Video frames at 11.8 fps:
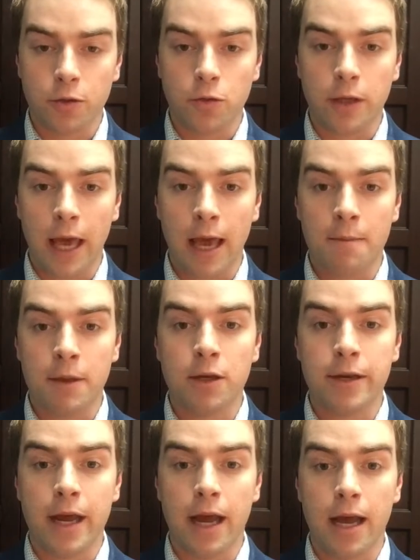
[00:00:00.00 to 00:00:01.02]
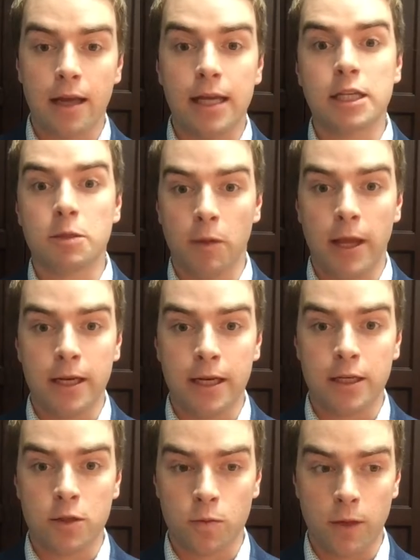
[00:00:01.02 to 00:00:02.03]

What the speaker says: who came and explained the